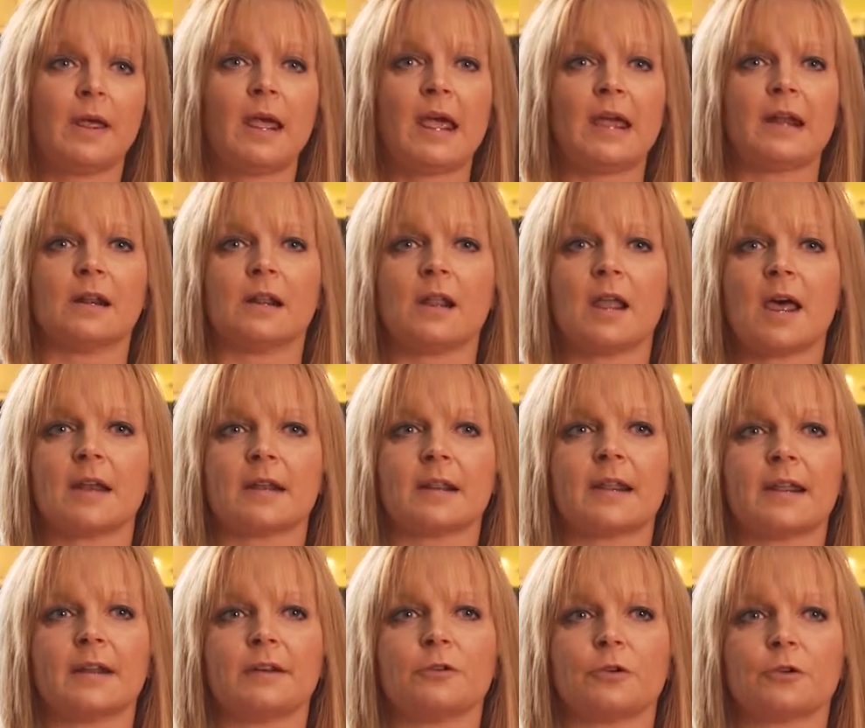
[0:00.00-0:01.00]
and a lot of
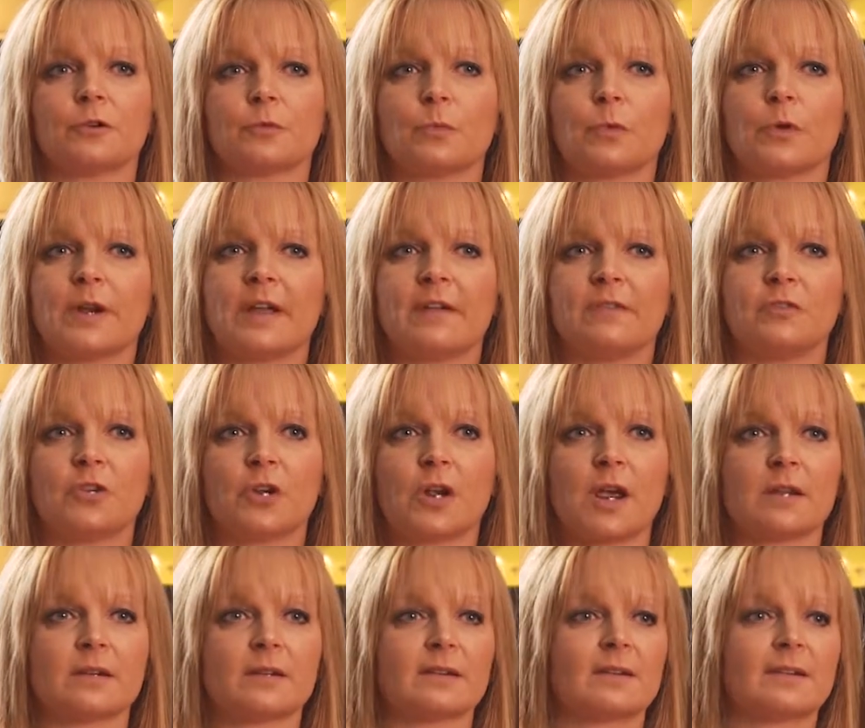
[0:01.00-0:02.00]
lenders would have
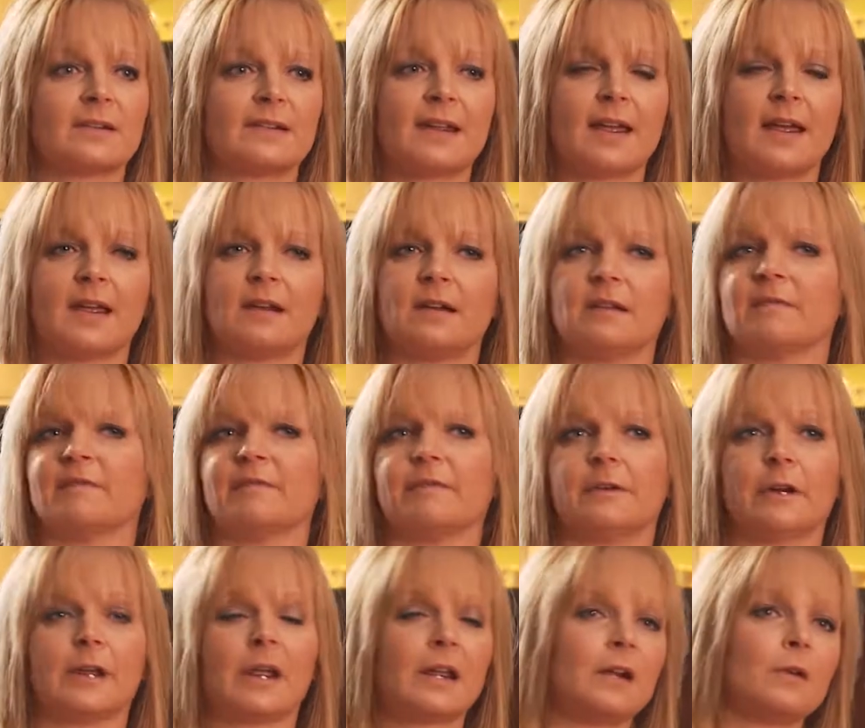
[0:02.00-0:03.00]
just said,
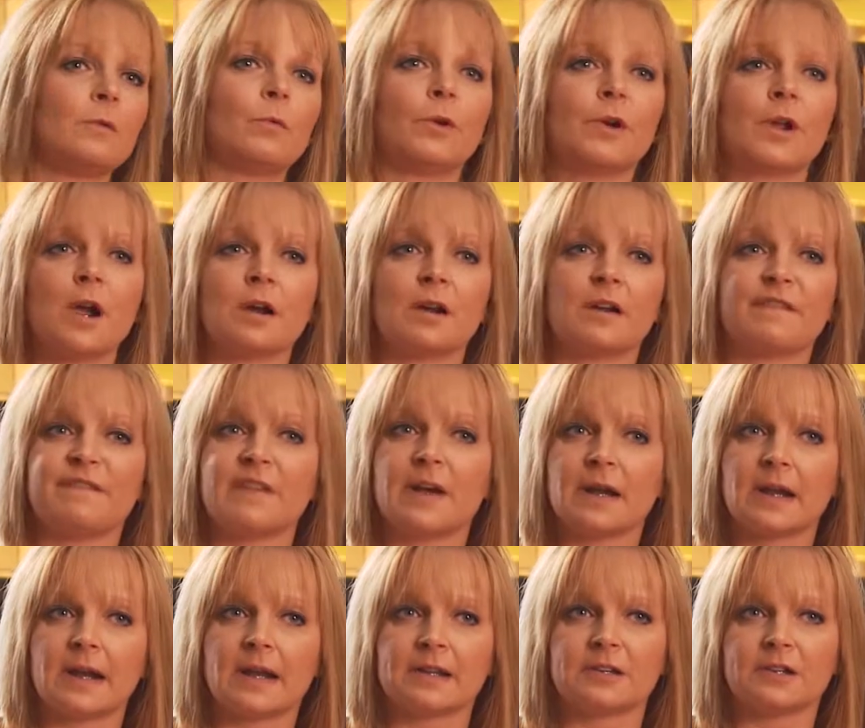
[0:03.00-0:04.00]
forget it, we're not going to
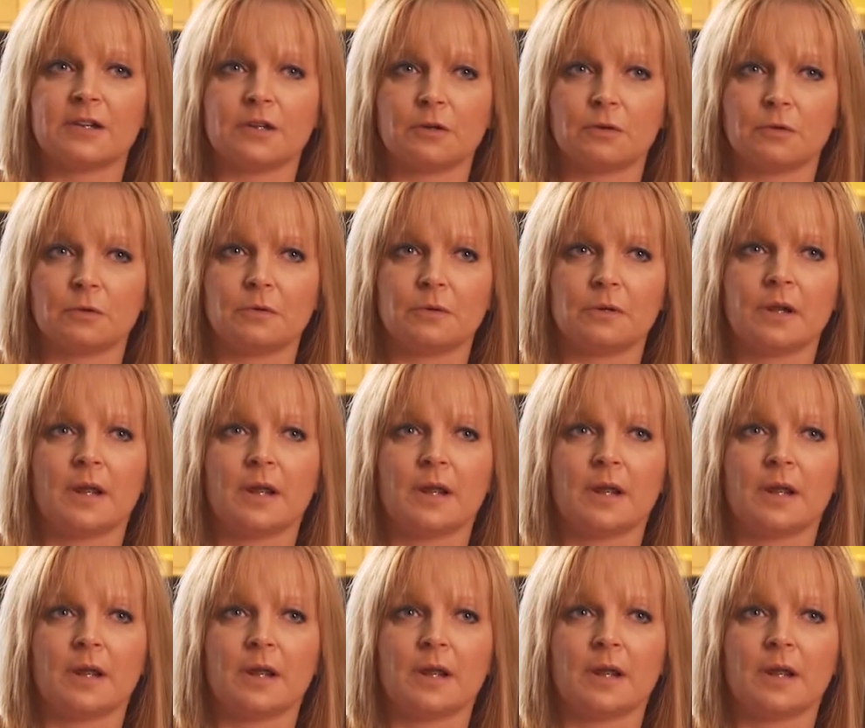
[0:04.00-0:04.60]
finance you.